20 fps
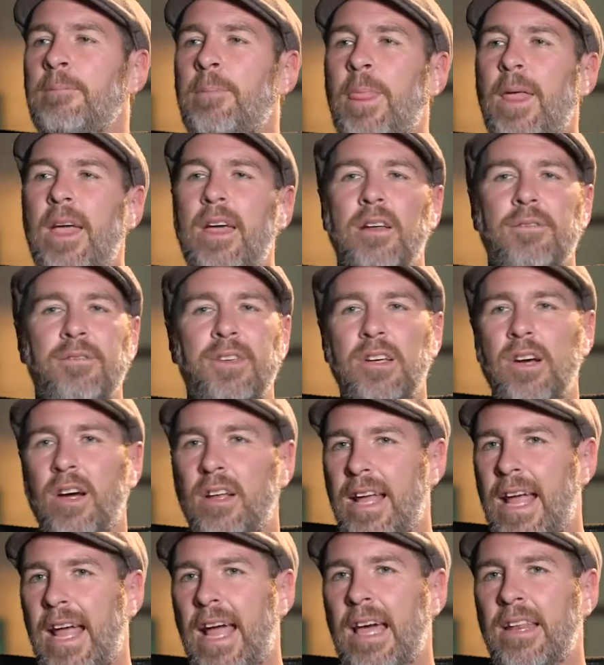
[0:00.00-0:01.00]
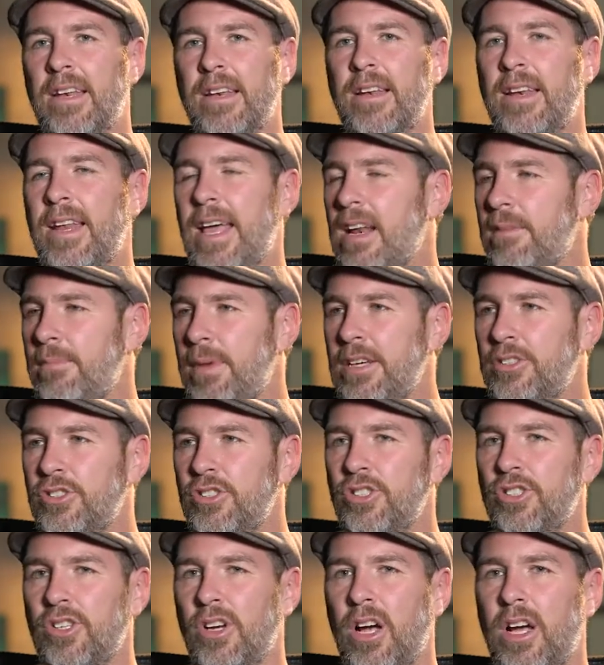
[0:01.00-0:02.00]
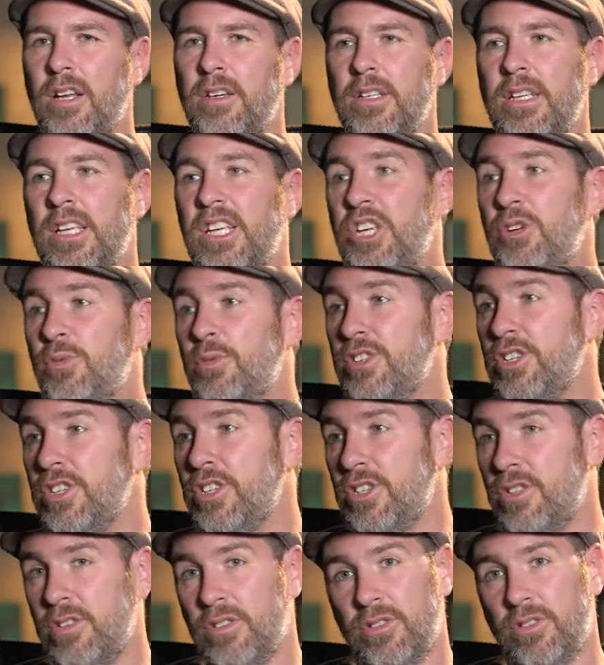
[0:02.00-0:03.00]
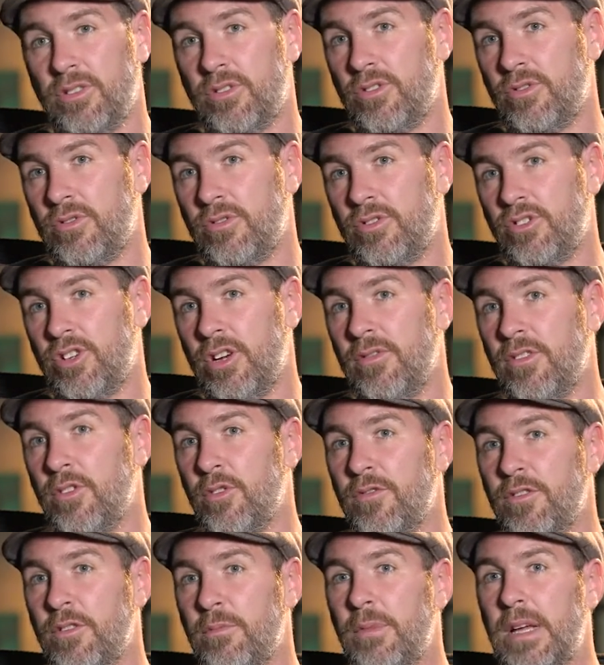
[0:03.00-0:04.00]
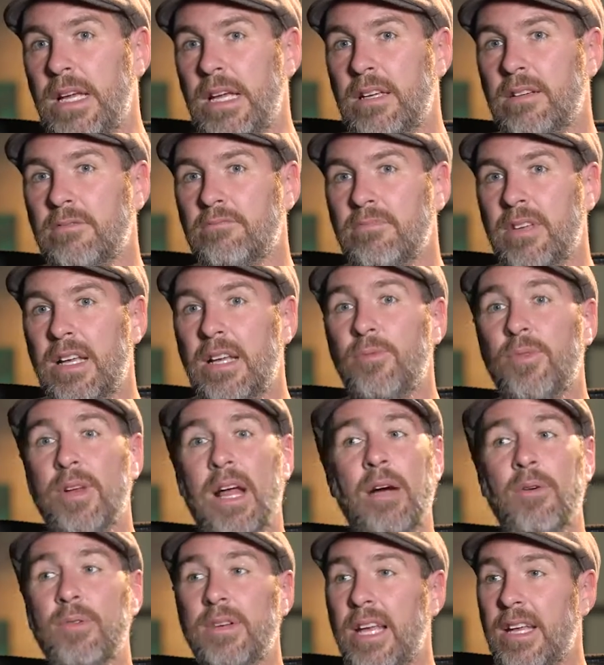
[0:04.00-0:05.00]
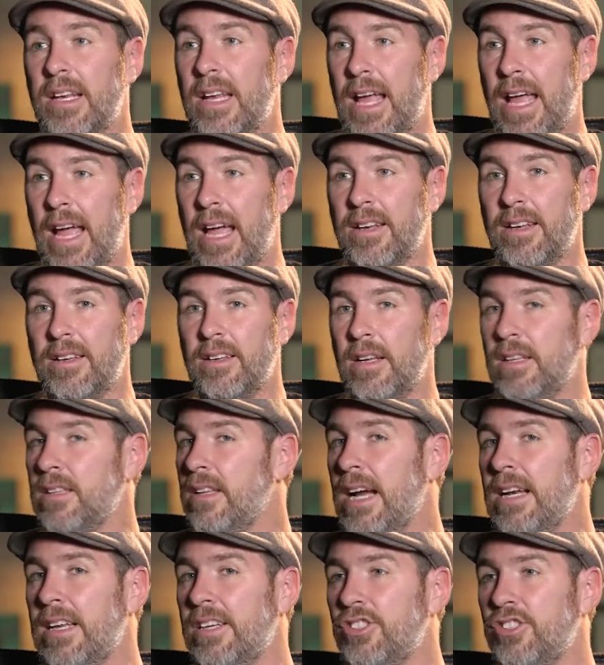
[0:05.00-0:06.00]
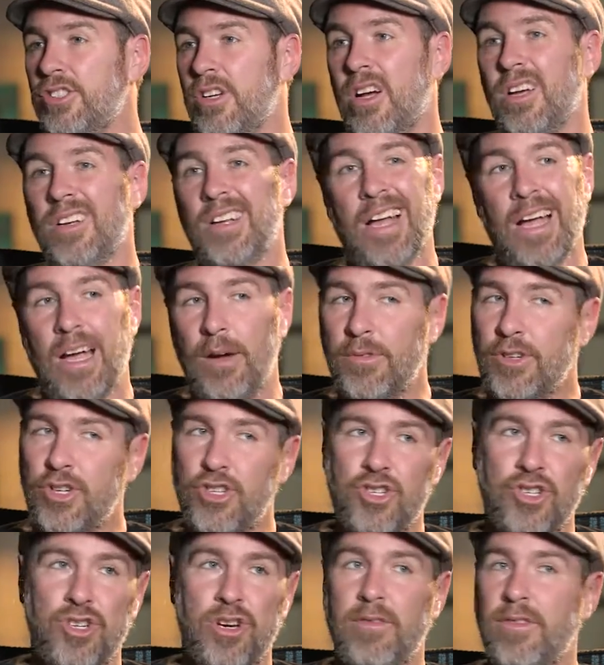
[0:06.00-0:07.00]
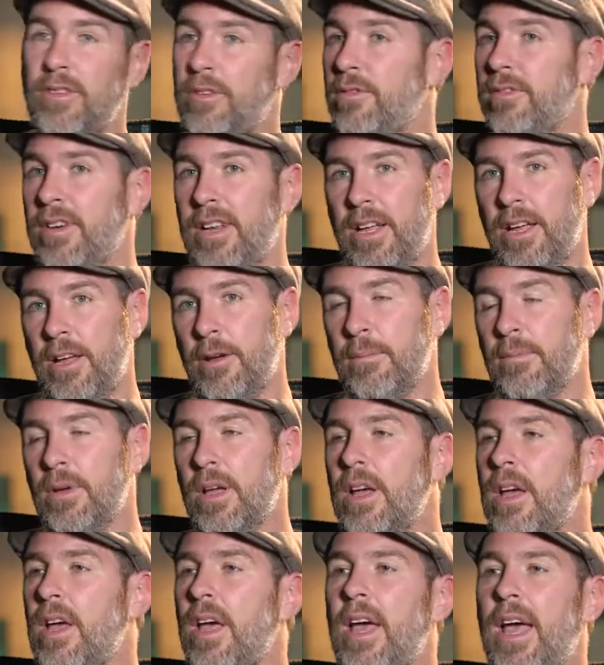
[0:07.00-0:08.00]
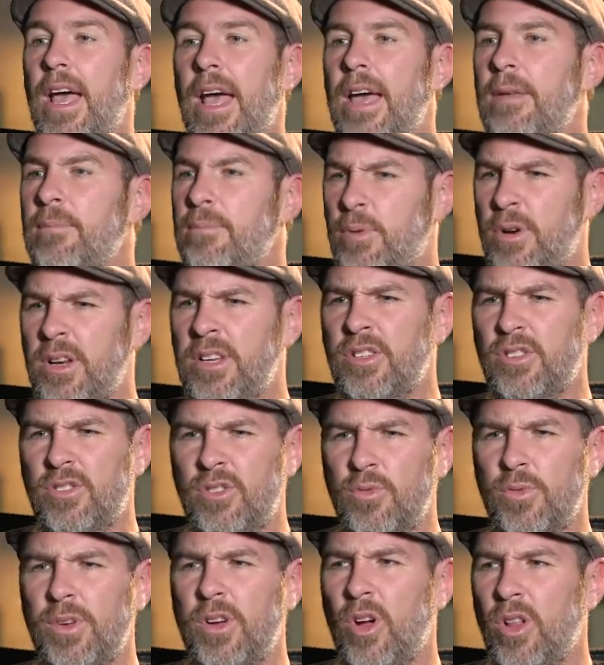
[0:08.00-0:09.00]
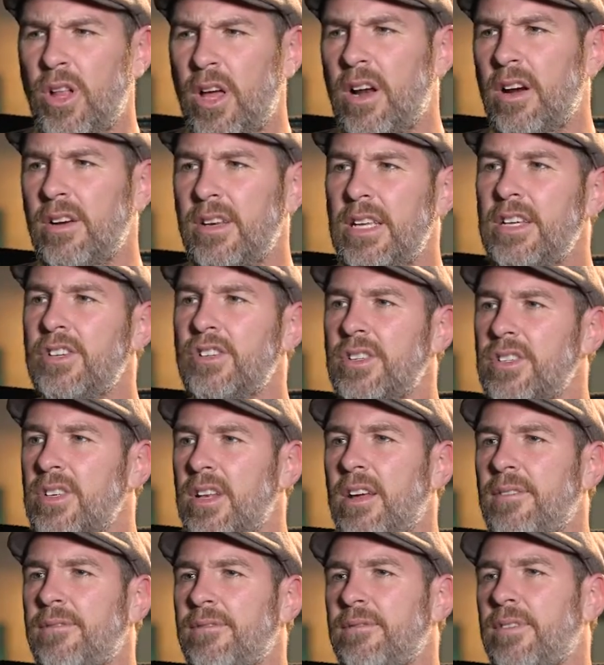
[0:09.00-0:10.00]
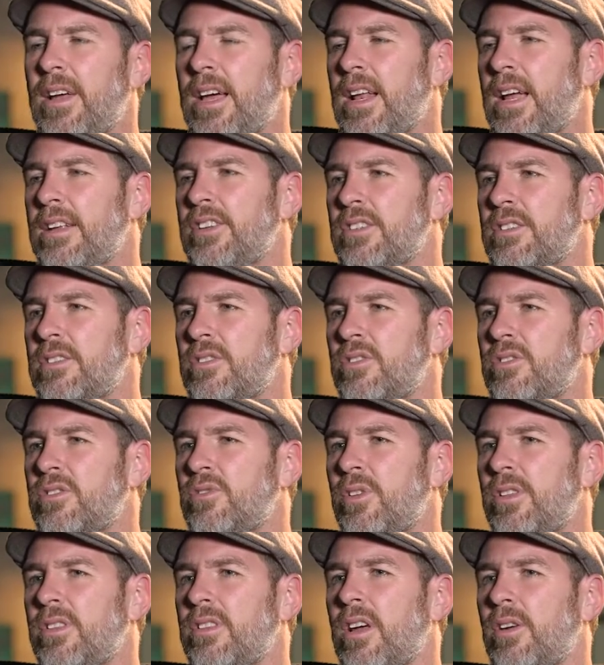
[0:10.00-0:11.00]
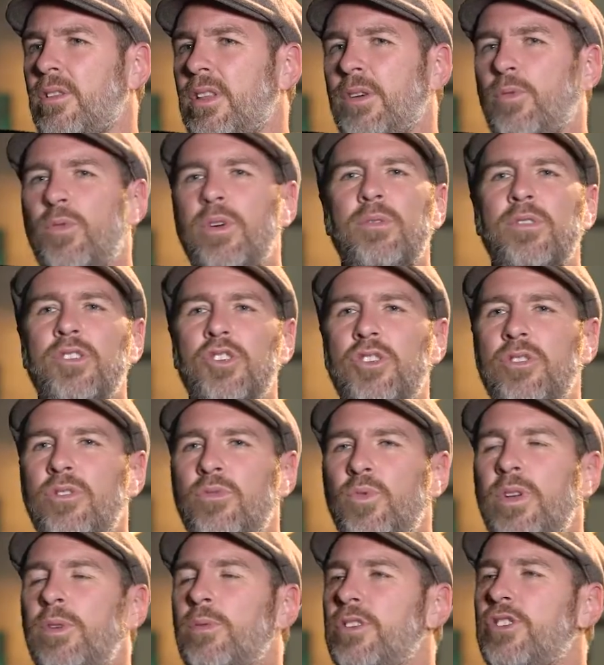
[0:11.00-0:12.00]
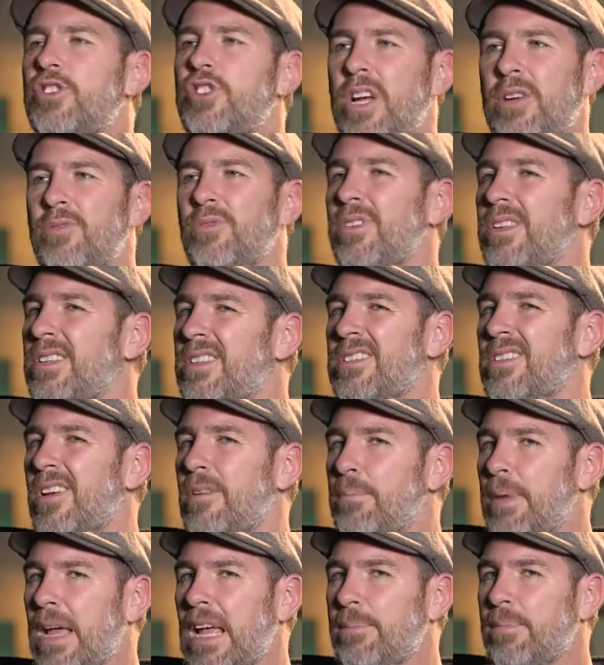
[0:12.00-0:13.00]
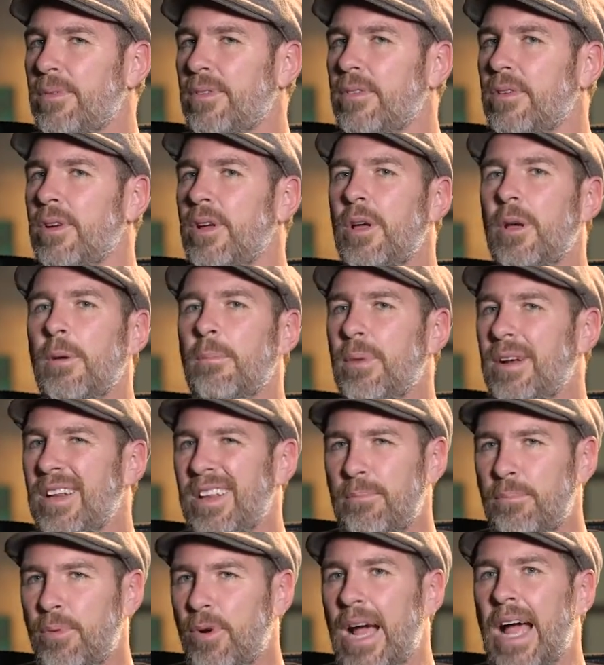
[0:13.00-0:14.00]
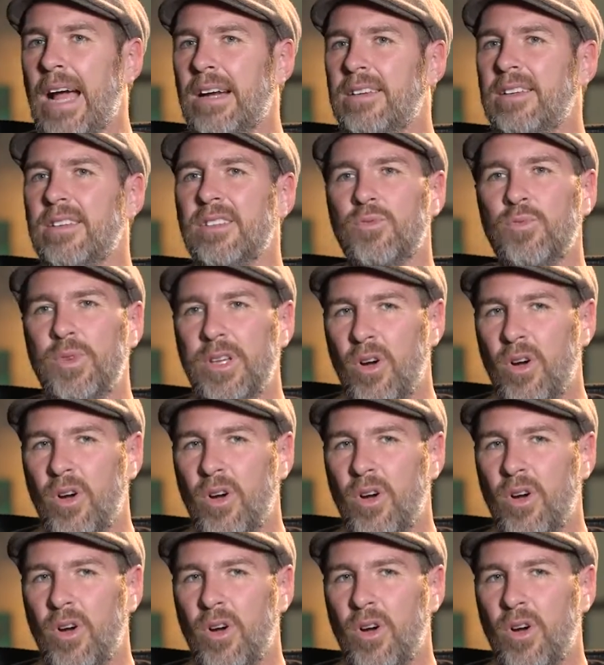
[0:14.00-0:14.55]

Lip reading: And if he got handed an animation shot, he would just shove it over to me. And when I would get handed a lighting shot, I would shovel it over to him. And pretty soon we all had our niches, and I just sort of thought like we were generalists on paper, but in practice we